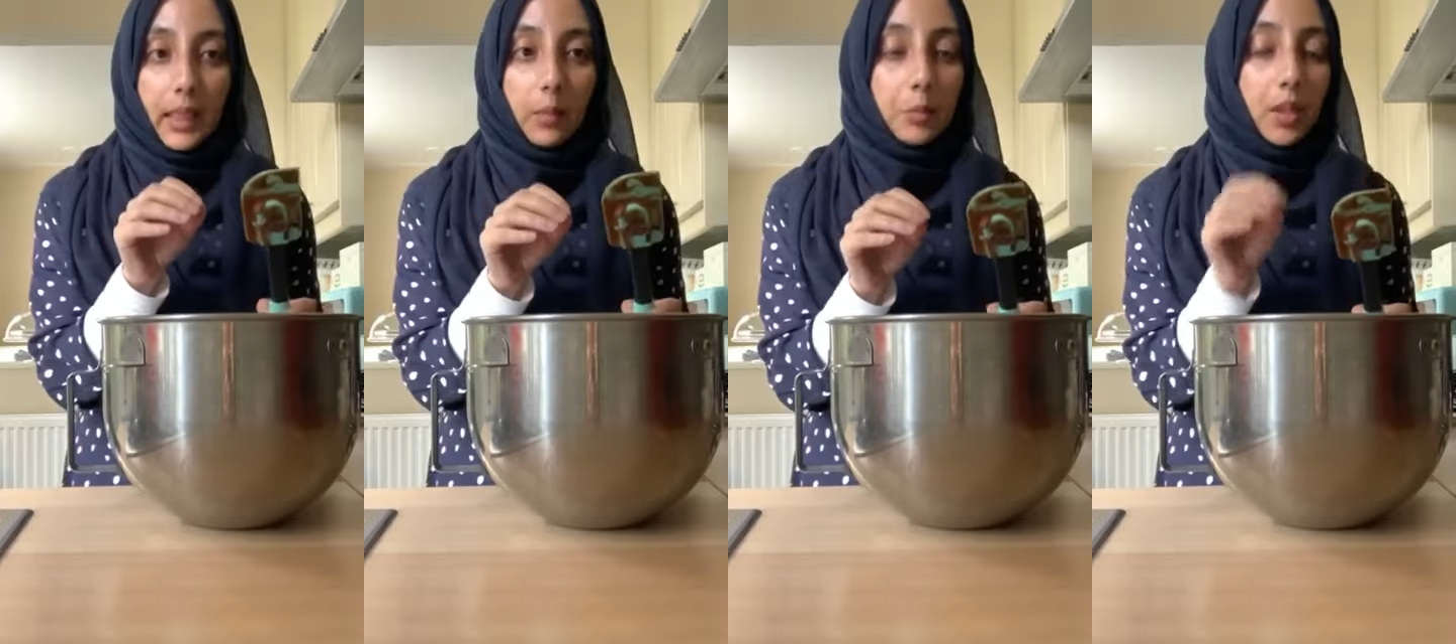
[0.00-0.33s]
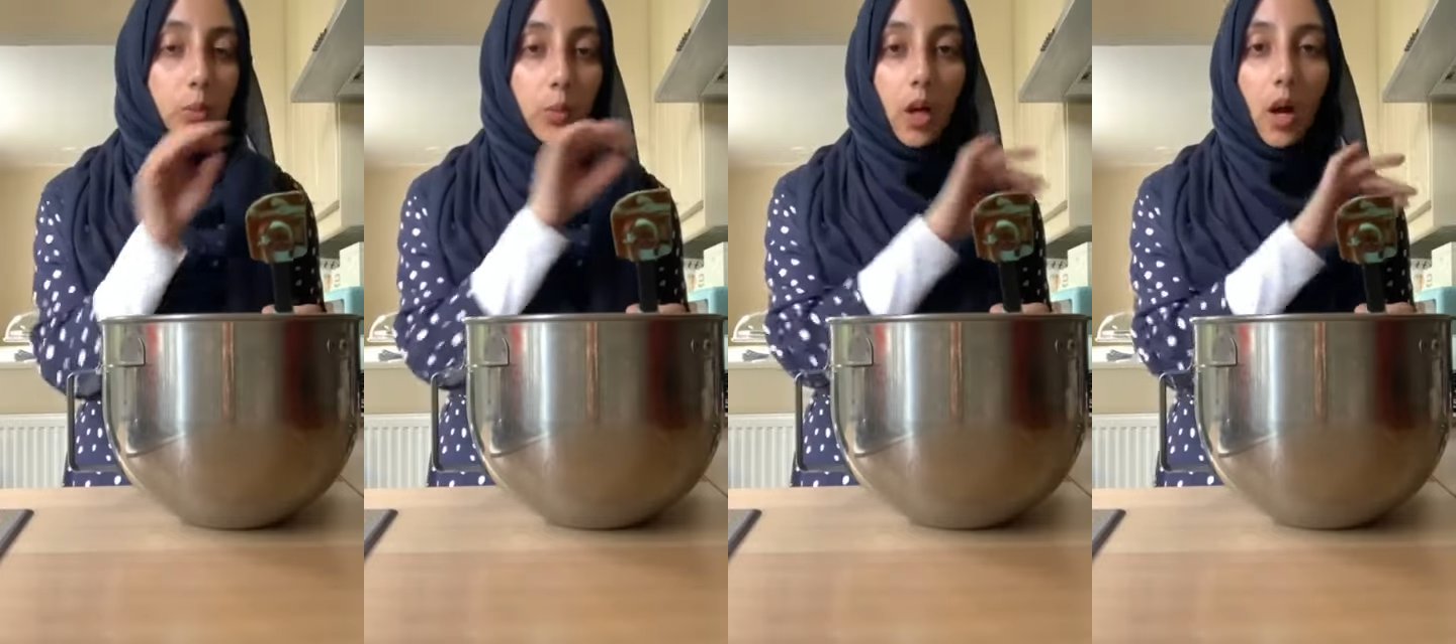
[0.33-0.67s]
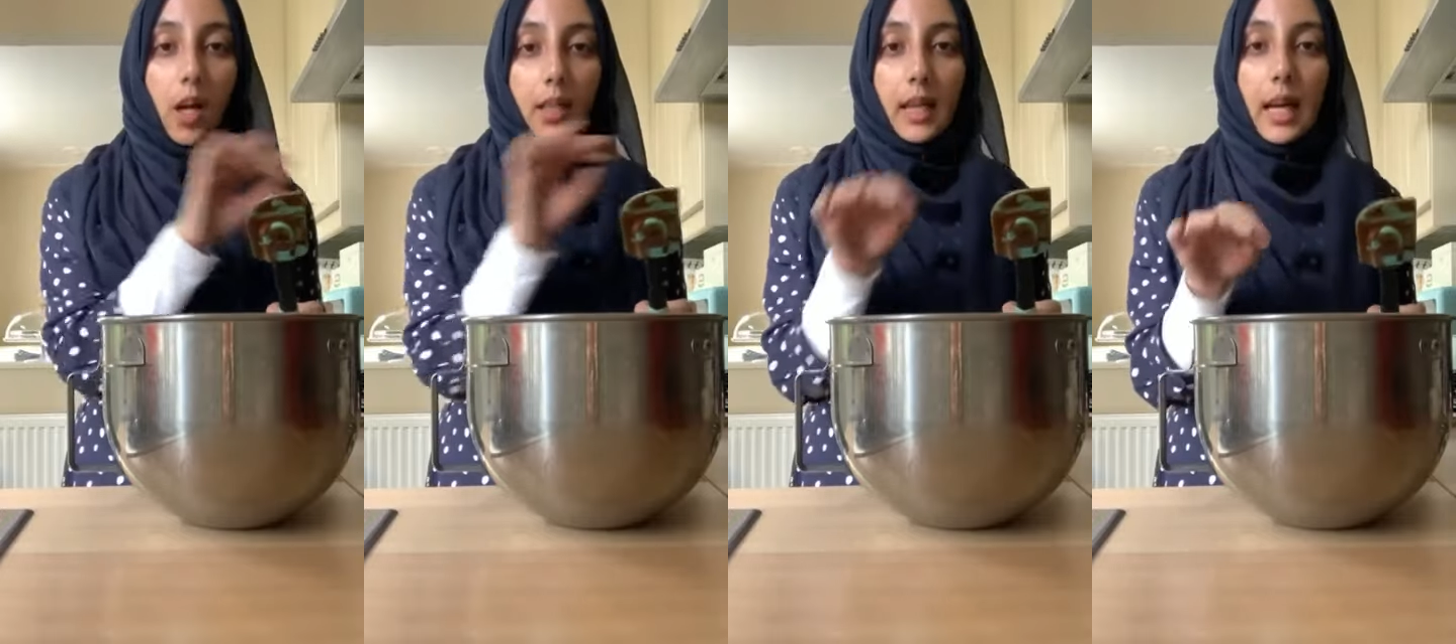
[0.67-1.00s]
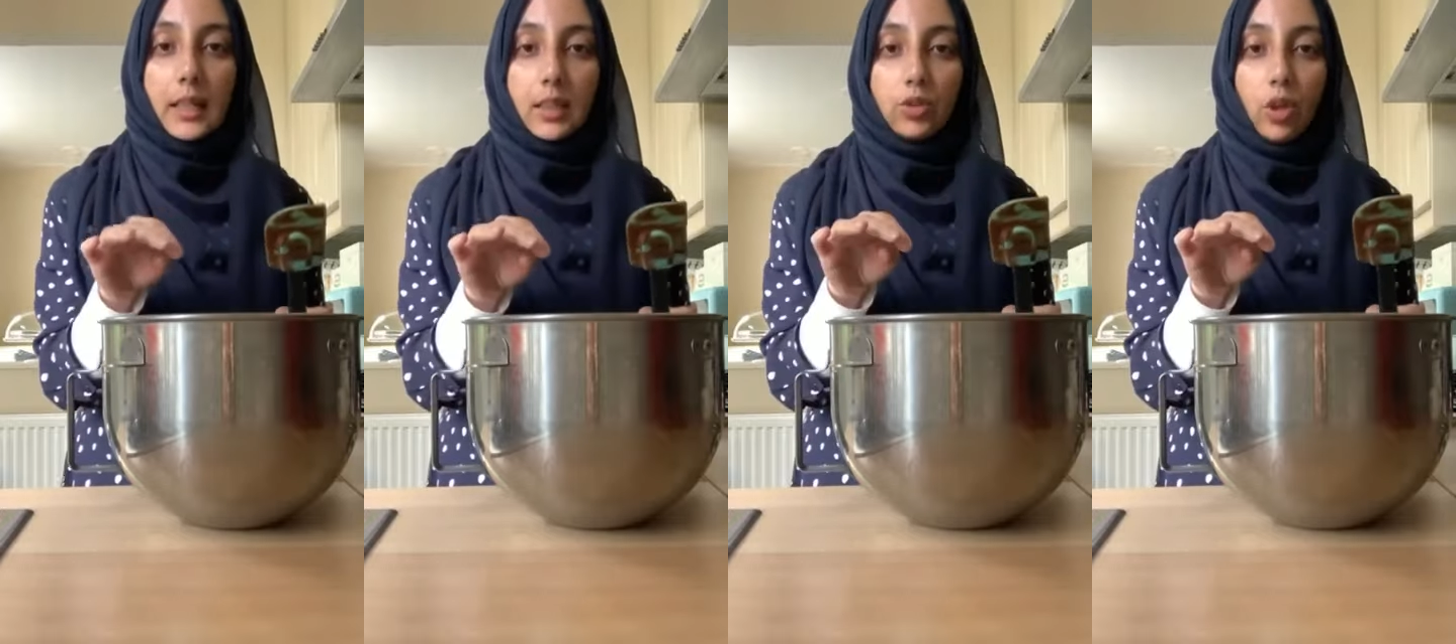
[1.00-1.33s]
because we are going to add
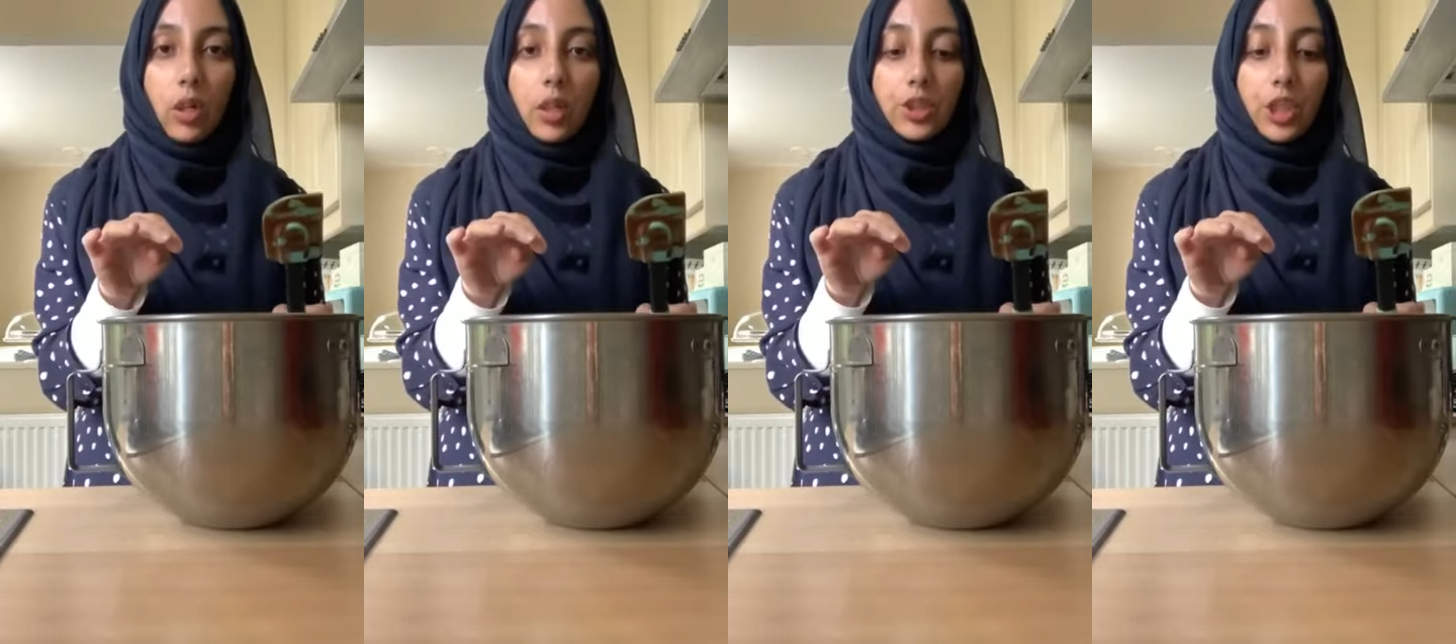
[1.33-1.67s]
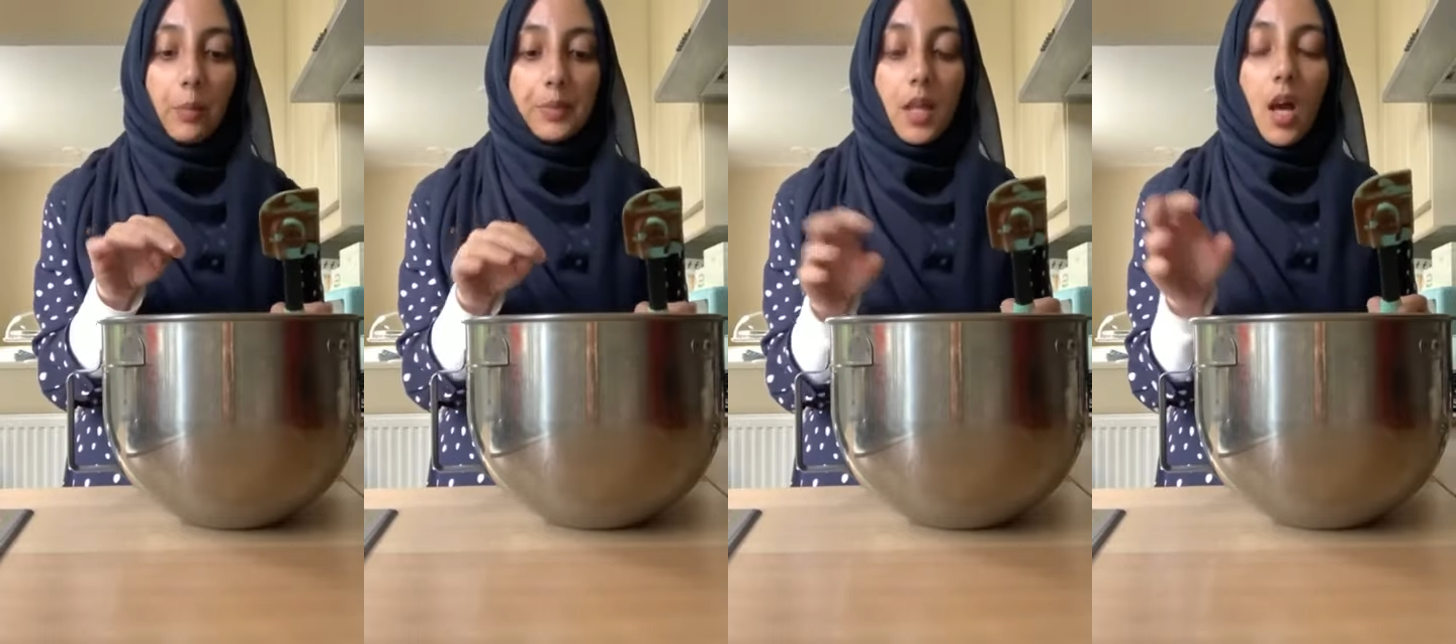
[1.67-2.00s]
in chocolate chips.